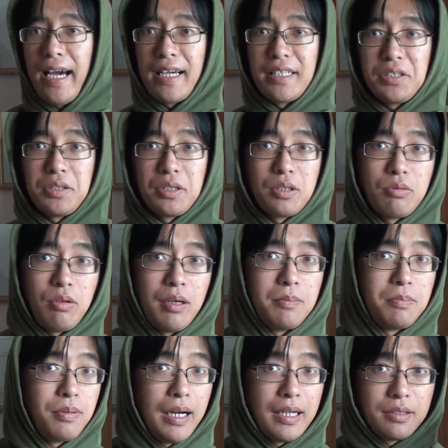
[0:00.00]
actually
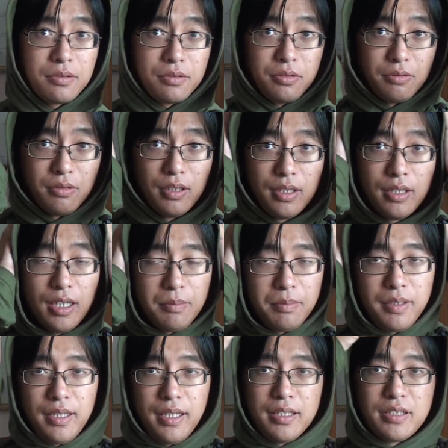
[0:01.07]
quite practical. I
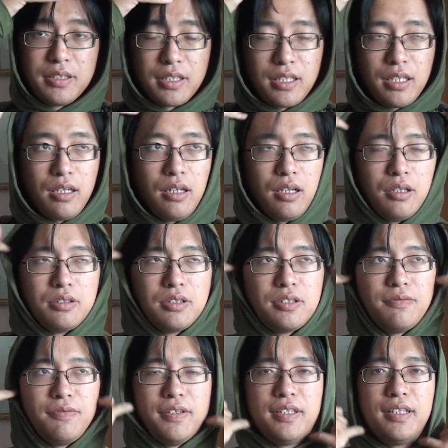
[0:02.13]
mean, it's a
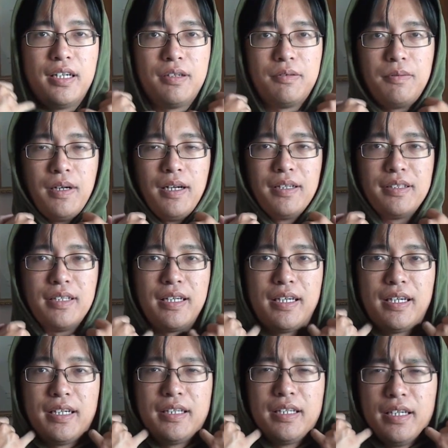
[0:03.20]
close fit around the
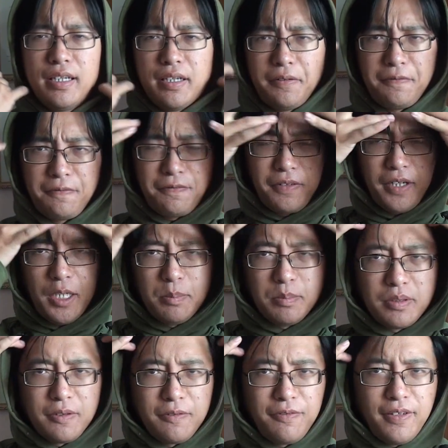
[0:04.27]
head. It
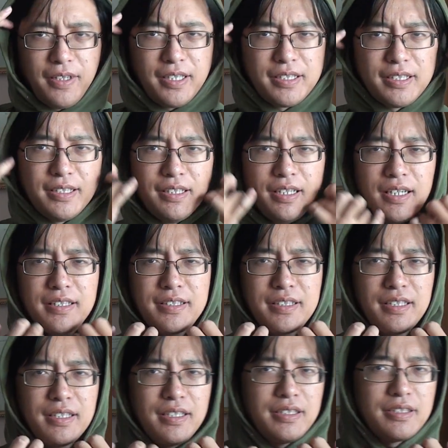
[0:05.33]
frames the face
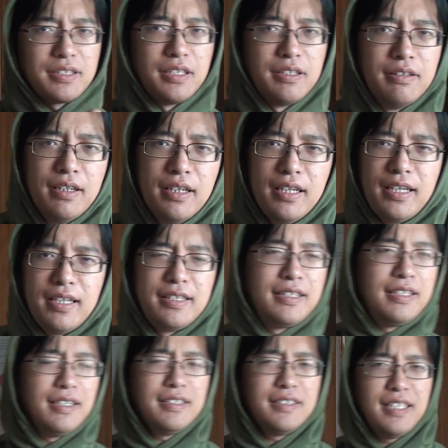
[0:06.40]
nicely. So it
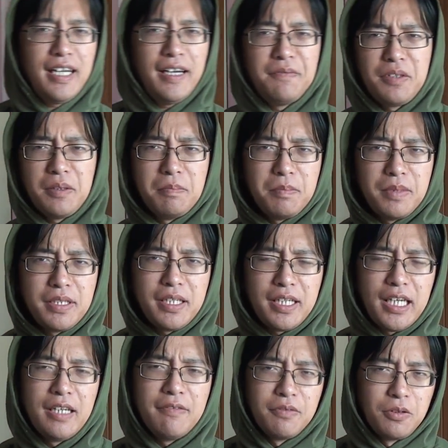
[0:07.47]
does have that
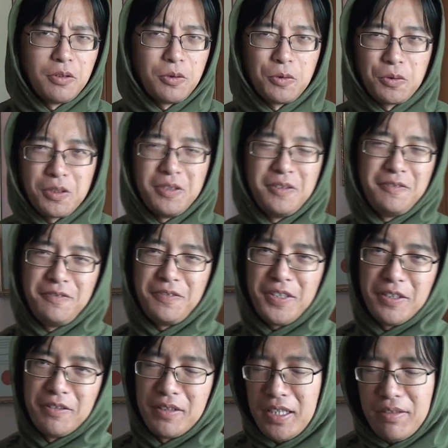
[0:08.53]
medieval look and
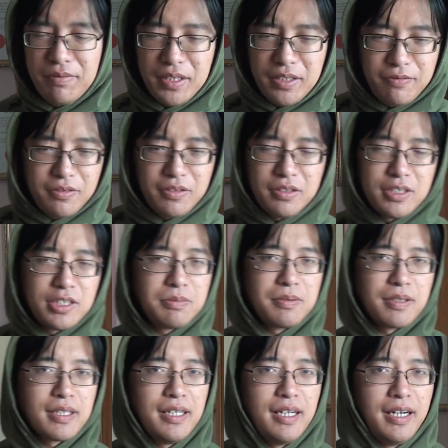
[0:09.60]
feel, even if you
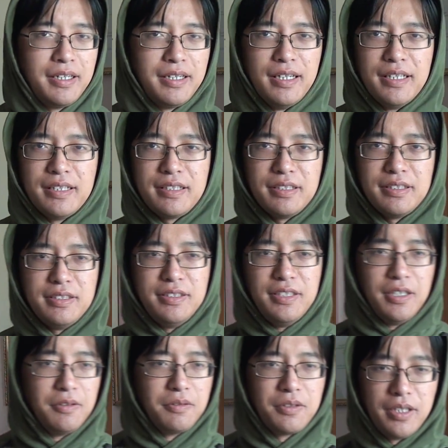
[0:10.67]
disregard the
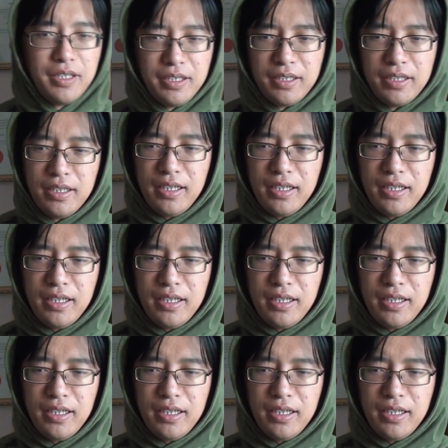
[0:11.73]
Zelda